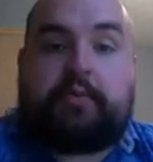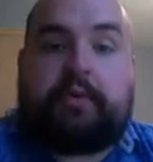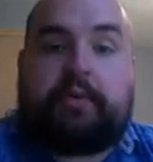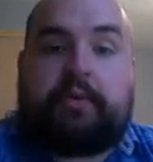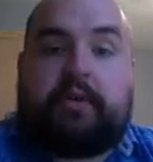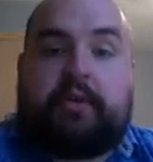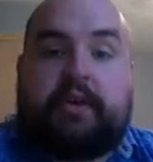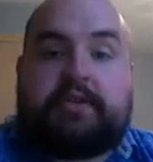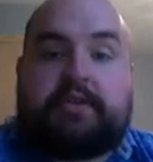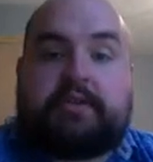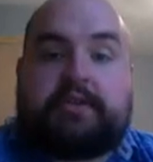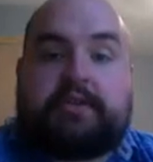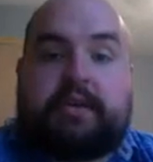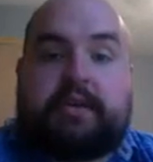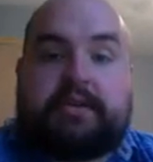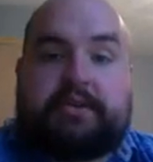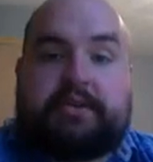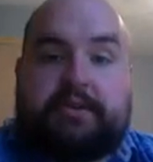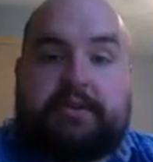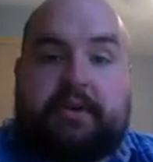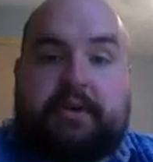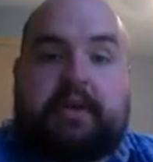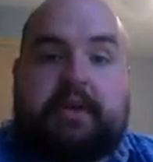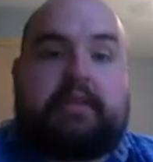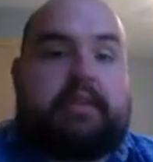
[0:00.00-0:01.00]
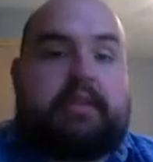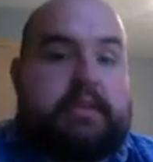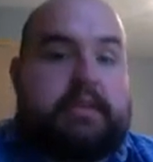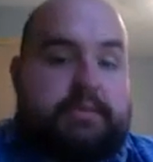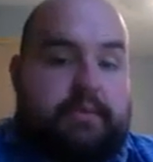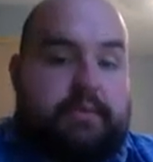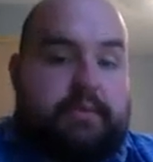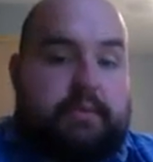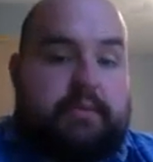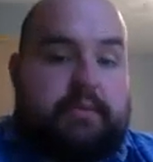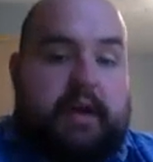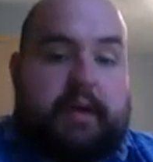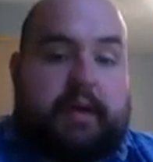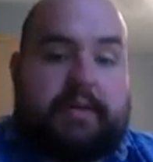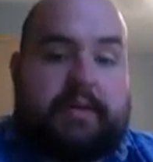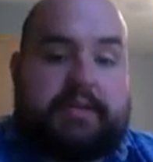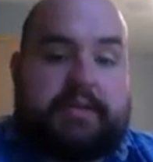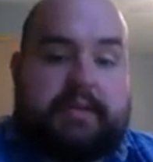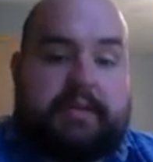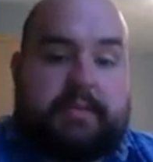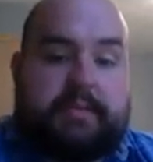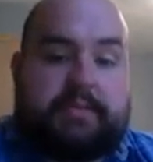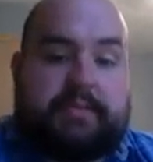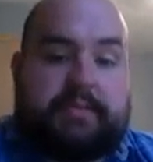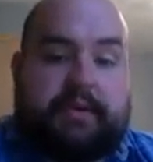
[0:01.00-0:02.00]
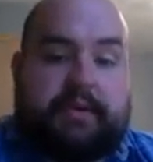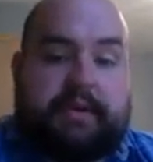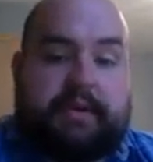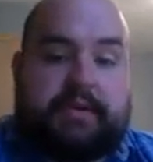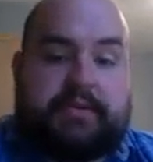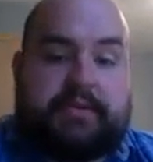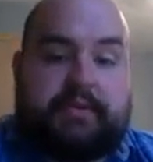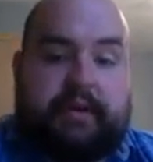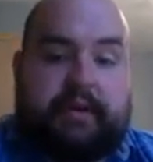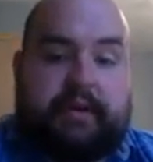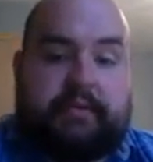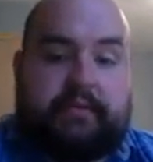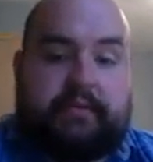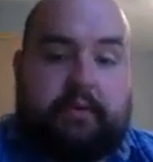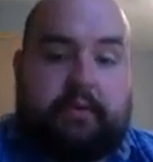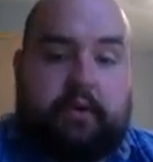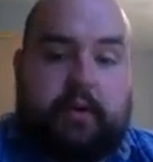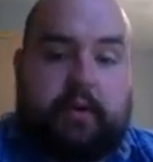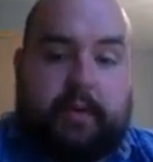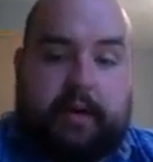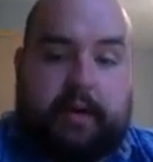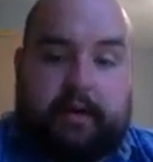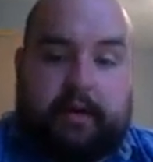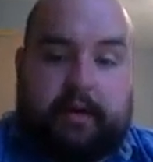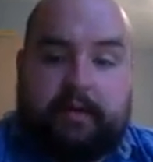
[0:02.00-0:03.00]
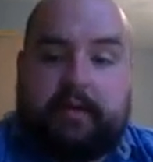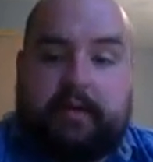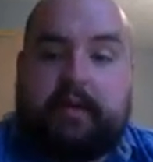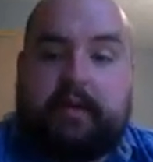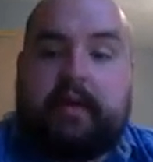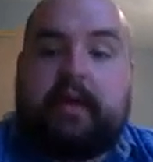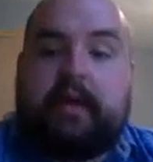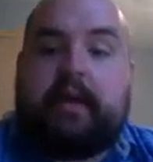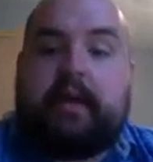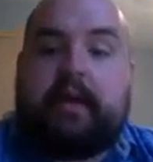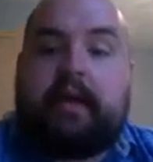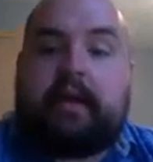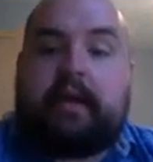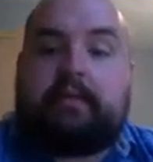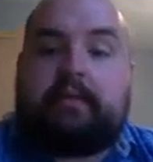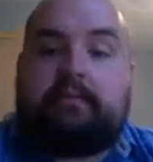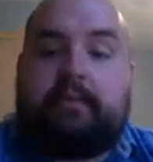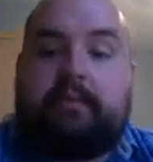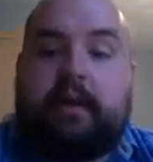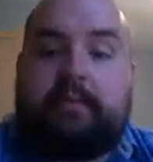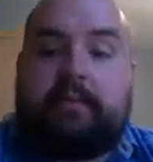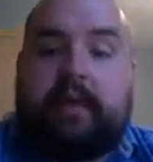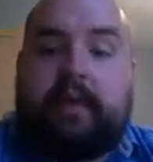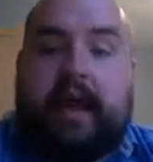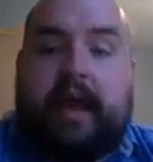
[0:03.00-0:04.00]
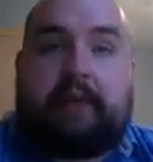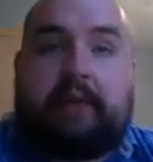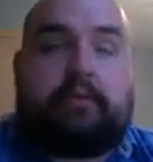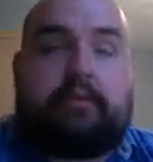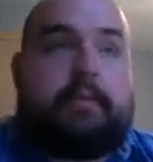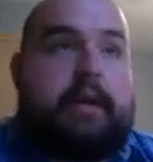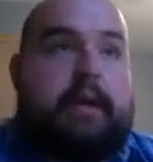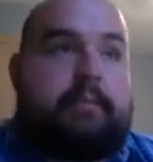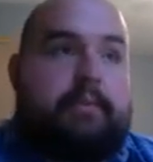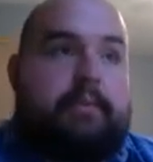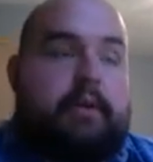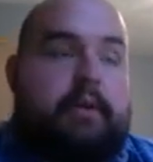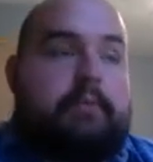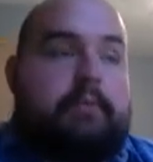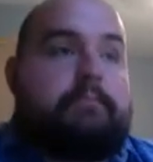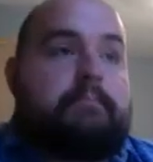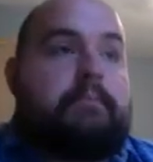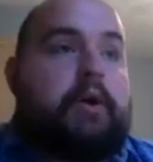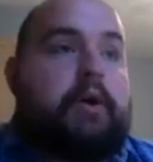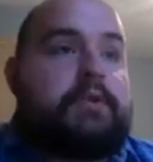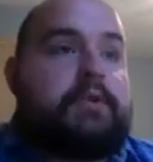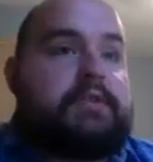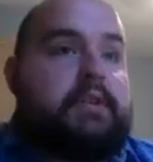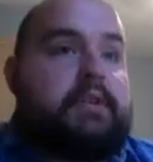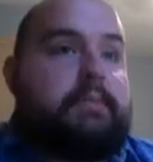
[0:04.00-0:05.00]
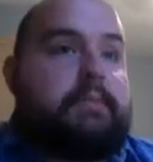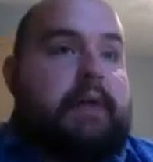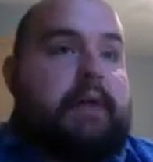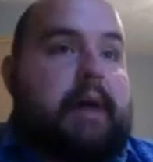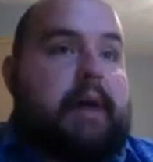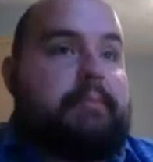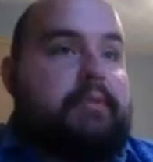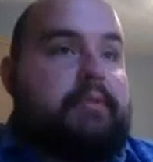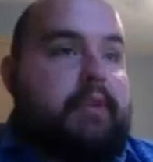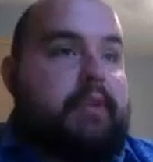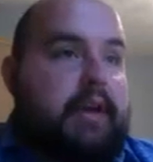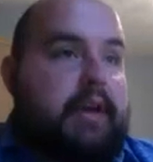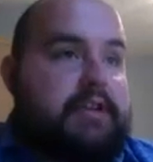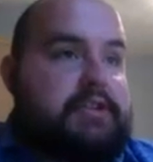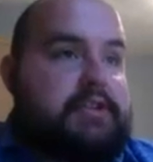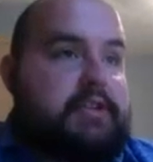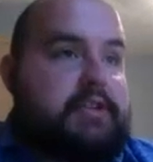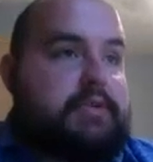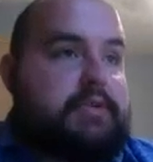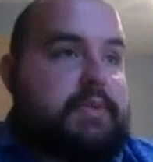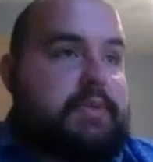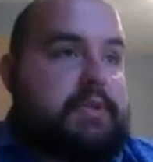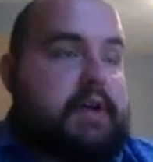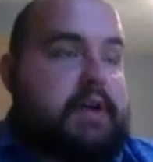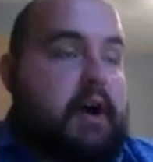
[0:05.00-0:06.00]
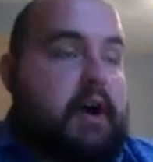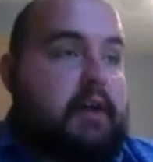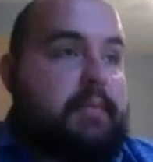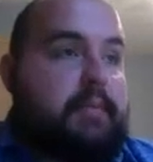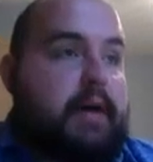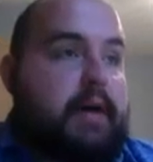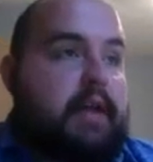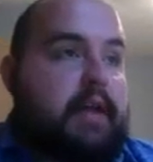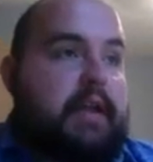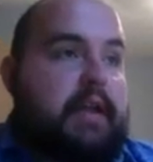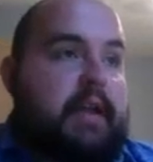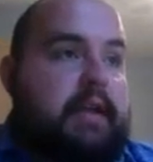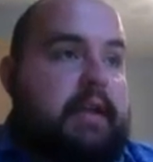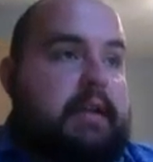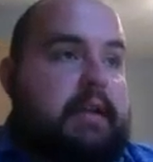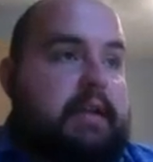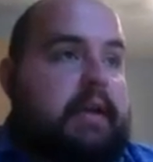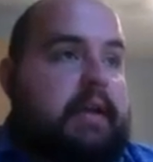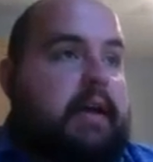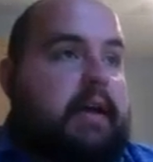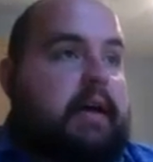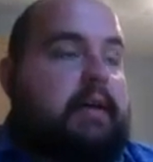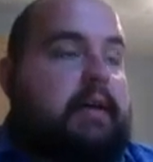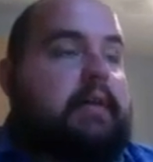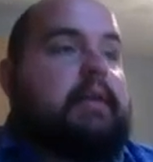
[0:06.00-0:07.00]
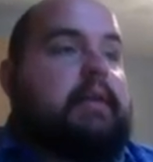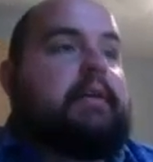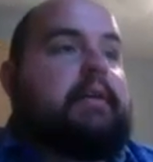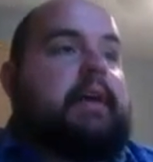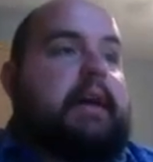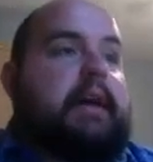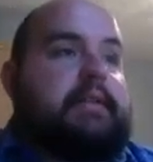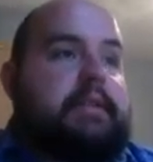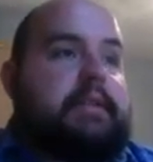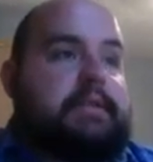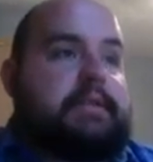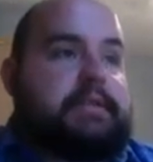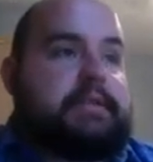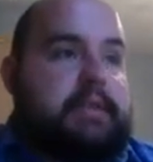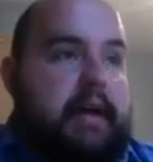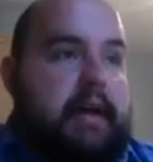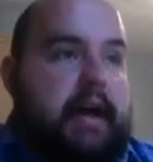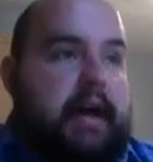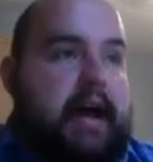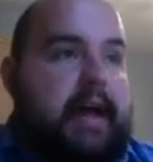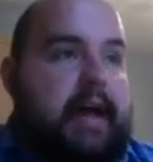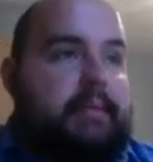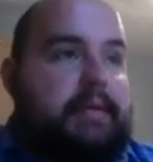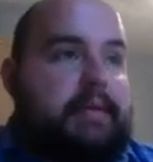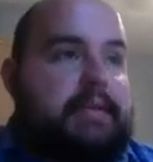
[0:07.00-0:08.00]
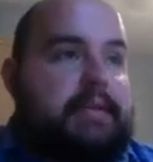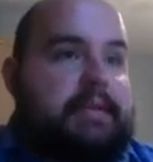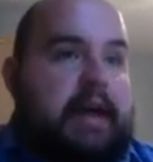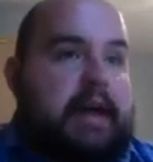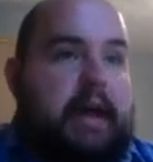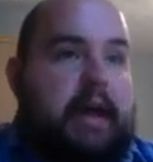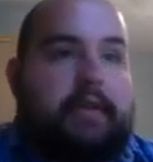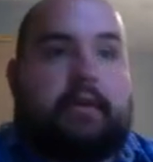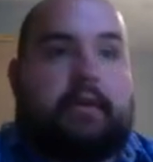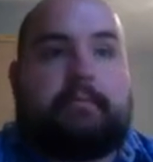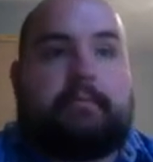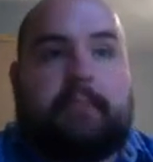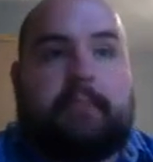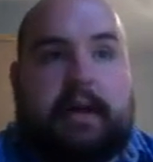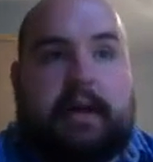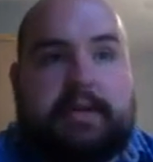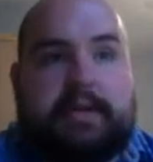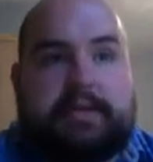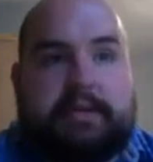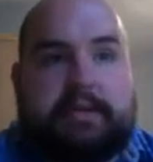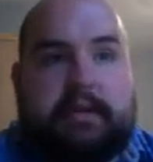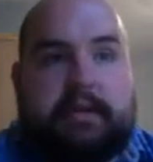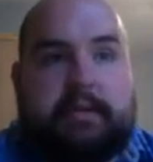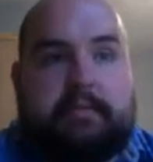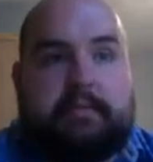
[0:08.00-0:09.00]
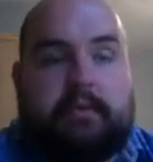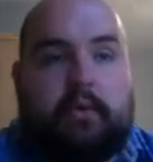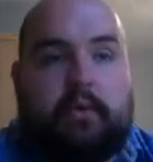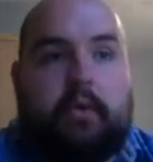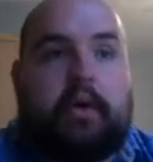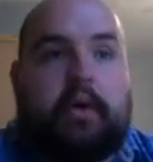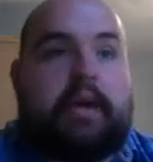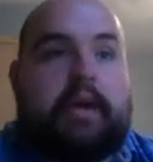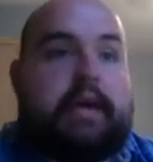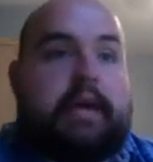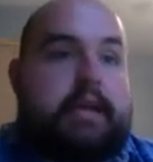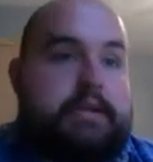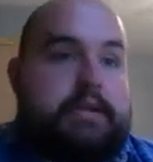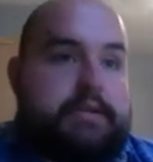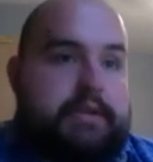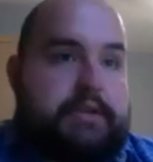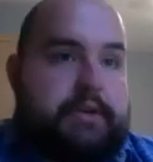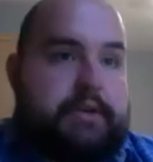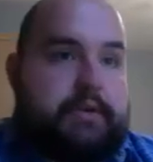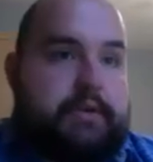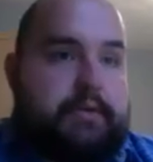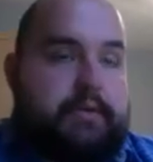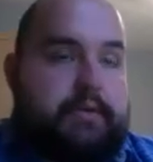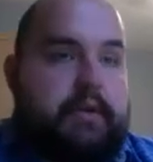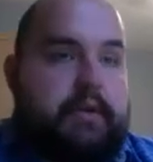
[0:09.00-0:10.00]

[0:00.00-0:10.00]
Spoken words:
religious history, this one probably seems pretty straightforward. Remember, most of the population, as we talked about in India at this time, is either Muslim or Hindu.